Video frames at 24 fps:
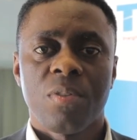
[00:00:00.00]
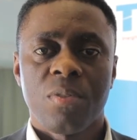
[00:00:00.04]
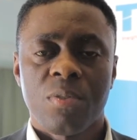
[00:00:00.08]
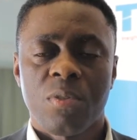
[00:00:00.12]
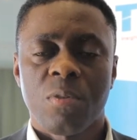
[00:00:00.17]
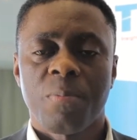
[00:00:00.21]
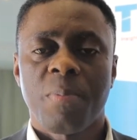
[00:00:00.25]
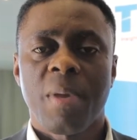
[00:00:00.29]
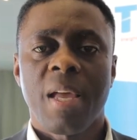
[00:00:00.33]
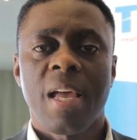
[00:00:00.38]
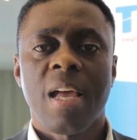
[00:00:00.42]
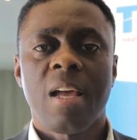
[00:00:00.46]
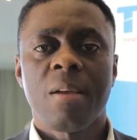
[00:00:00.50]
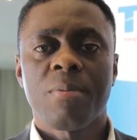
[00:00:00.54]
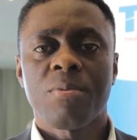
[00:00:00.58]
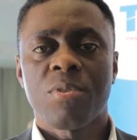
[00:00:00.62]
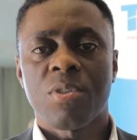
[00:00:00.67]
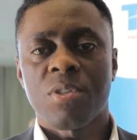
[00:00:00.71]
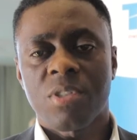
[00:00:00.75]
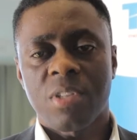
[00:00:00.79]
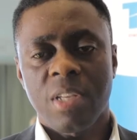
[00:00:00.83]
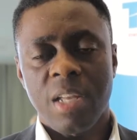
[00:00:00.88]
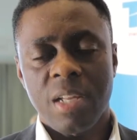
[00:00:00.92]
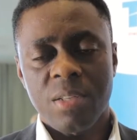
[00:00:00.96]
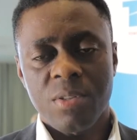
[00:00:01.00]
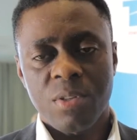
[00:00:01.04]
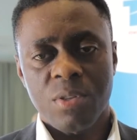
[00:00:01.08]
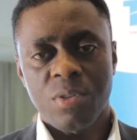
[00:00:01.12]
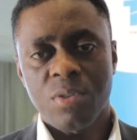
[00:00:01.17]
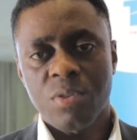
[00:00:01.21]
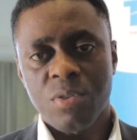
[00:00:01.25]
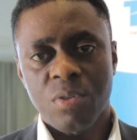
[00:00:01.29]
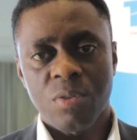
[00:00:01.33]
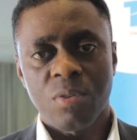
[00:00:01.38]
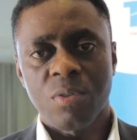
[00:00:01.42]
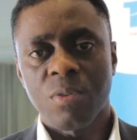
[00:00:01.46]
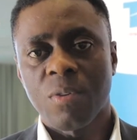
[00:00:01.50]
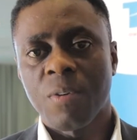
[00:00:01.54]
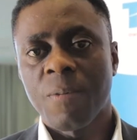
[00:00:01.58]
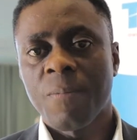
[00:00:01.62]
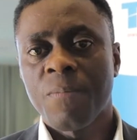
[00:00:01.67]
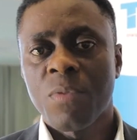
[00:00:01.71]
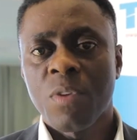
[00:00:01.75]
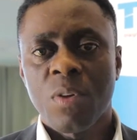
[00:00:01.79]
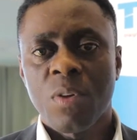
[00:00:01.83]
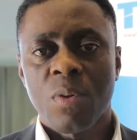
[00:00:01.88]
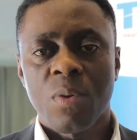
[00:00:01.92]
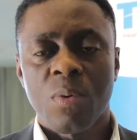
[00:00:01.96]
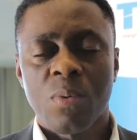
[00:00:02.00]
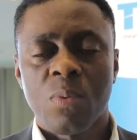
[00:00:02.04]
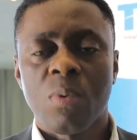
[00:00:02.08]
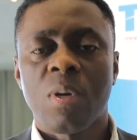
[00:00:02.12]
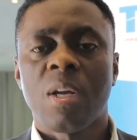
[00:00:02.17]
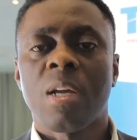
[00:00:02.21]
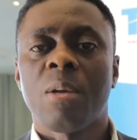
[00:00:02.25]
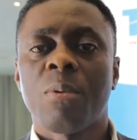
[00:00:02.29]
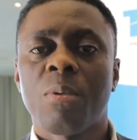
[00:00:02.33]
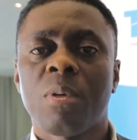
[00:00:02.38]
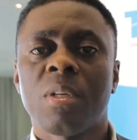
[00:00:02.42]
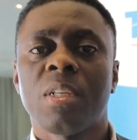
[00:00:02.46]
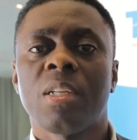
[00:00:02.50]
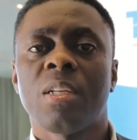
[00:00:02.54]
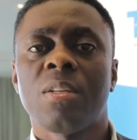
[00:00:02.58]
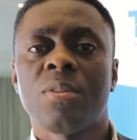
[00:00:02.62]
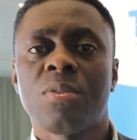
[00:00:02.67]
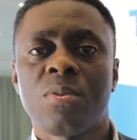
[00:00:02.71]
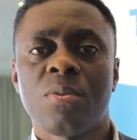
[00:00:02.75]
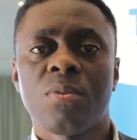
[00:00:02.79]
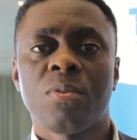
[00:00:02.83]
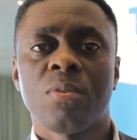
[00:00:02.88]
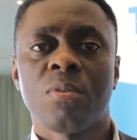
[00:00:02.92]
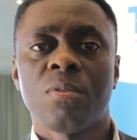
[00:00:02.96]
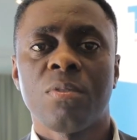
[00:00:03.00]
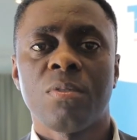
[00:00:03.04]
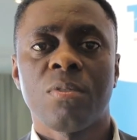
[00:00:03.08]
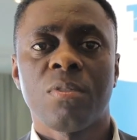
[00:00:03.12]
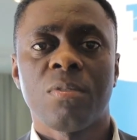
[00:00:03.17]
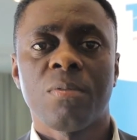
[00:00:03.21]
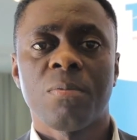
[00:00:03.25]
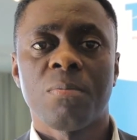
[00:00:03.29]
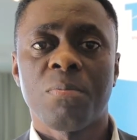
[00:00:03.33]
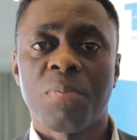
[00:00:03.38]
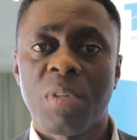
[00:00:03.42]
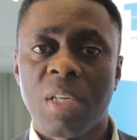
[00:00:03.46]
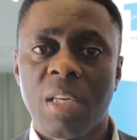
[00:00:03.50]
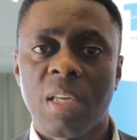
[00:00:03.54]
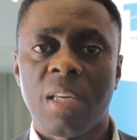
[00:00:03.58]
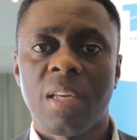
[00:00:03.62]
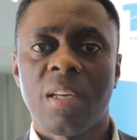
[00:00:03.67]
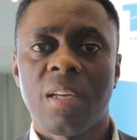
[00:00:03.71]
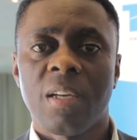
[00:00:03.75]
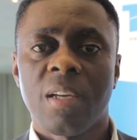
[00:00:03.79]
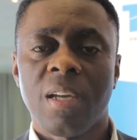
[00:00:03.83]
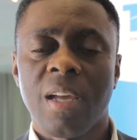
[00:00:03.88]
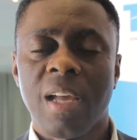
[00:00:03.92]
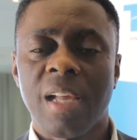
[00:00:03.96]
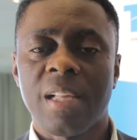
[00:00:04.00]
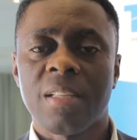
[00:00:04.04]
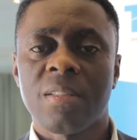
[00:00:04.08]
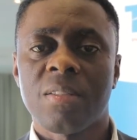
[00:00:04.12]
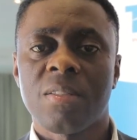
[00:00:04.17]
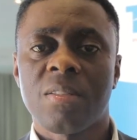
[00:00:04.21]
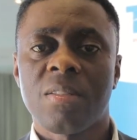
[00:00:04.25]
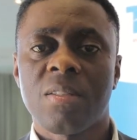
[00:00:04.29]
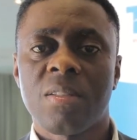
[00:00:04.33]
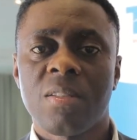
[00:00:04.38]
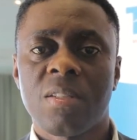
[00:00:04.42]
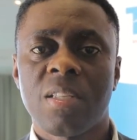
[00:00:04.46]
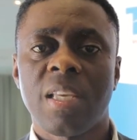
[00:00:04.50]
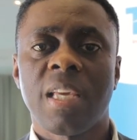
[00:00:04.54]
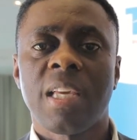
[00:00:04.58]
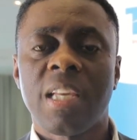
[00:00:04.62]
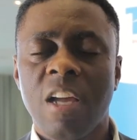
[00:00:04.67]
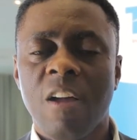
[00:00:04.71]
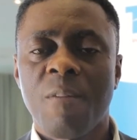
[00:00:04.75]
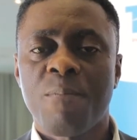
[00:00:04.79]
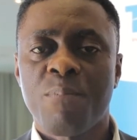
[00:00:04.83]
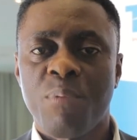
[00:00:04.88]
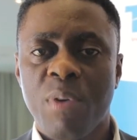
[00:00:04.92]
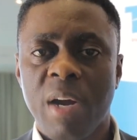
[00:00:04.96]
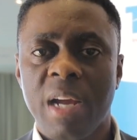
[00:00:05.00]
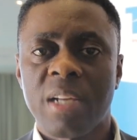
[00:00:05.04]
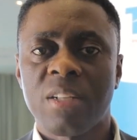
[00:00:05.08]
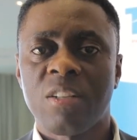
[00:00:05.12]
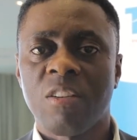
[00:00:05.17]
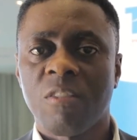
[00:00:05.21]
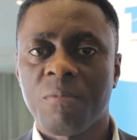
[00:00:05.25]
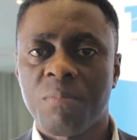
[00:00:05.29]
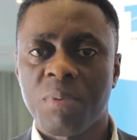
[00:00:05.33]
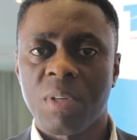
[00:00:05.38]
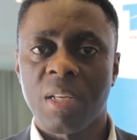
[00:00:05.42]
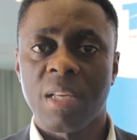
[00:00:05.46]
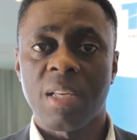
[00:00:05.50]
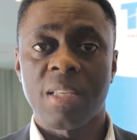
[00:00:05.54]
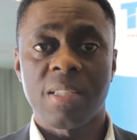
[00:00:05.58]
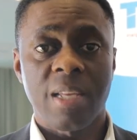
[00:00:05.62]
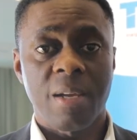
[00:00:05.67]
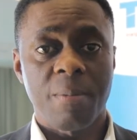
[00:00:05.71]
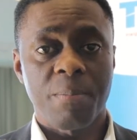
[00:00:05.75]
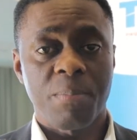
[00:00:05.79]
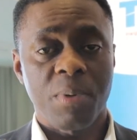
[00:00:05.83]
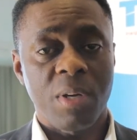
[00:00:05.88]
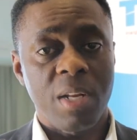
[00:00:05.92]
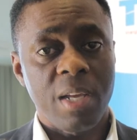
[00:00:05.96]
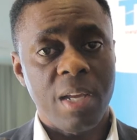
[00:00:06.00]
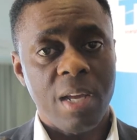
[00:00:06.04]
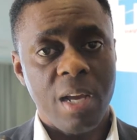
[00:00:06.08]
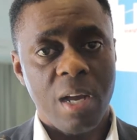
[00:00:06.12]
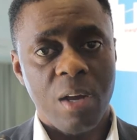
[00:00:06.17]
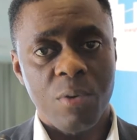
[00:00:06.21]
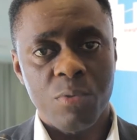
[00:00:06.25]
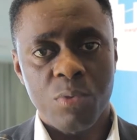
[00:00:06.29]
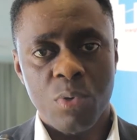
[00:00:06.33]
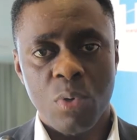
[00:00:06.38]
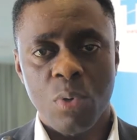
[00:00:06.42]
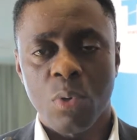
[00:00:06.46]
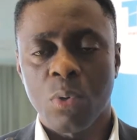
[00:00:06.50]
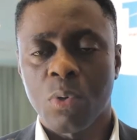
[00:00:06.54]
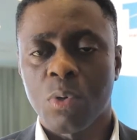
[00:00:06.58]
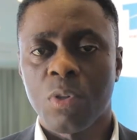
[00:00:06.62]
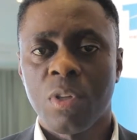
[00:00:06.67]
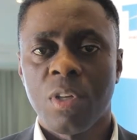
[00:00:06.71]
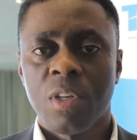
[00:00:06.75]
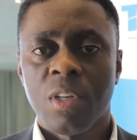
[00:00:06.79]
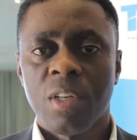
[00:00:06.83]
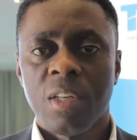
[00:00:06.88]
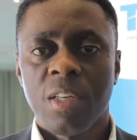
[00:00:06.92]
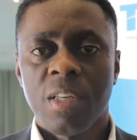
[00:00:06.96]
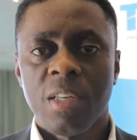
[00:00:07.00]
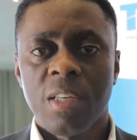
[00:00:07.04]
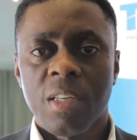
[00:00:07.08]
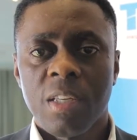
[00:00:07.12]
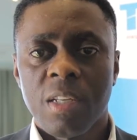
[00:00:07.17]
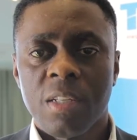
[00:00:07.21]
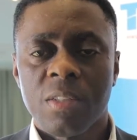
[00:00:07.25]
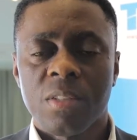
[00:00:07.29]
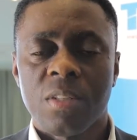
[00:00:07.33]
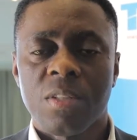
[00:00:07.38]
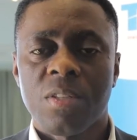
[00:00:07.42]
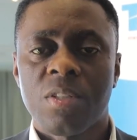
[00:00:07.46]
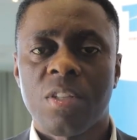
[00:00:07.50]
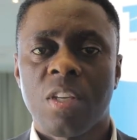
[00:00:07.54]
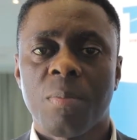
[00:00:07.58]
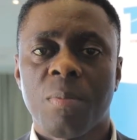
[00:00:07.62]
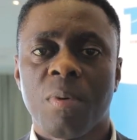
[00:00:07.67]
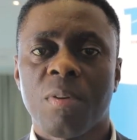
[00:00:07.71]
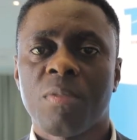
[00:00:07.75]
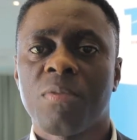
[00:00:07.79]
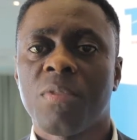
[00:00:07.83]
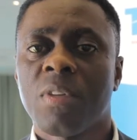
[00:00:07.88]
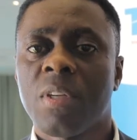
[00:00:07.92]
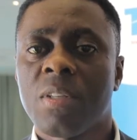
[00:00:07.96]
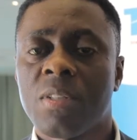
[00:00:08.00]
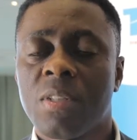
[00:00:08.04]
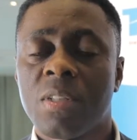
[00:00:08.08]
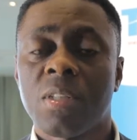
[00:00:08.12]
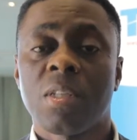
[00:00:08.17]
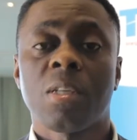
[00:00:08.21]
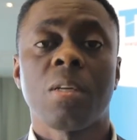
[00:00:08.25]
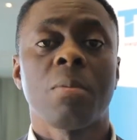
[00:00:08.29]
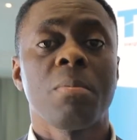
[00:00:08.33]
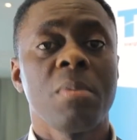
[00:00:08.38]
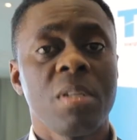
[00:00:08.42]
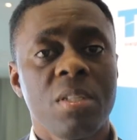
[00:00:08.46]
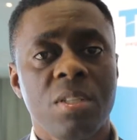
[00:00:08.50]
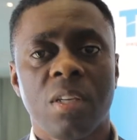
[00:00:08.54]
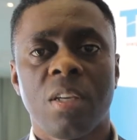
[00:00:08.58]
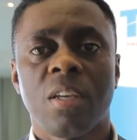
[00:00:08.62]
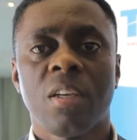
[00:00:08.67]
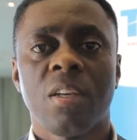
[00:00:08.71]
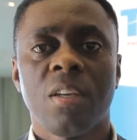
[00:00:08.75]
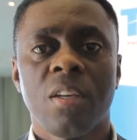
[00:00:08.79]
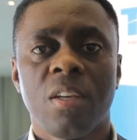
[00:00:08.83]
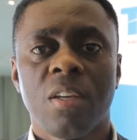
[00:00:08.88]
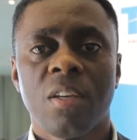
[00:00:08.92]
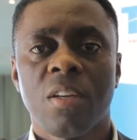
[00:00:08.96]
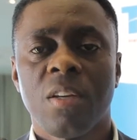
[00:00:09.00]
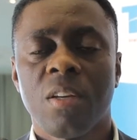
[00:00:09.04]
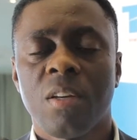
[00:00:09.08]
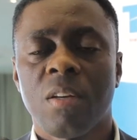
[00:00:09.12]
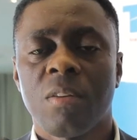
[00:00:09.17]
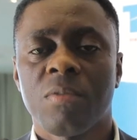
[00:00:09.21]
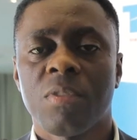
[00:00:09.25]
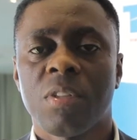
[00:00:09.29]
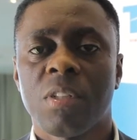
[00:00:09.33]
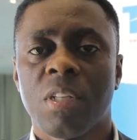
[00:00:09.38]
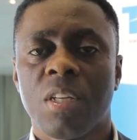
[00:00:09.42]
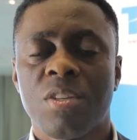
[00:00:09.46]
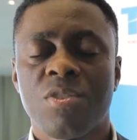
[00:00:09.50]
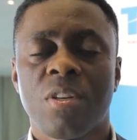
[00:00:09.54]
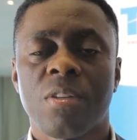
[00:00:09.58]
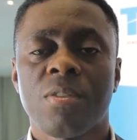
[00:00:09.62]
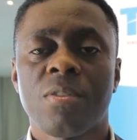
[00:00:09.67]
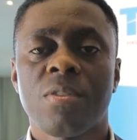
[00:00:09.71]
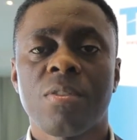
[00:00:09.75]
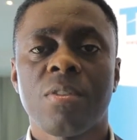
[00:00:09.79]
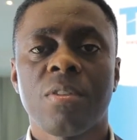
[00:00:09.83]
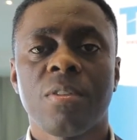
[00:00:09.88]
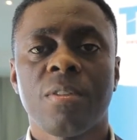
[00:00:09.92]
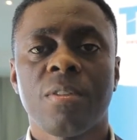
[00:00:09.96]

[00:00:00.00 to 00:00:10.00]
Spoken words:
to perhaps just get us to where we need to be and take our pride of place and play our role in the scheme of things in the committee of the nations.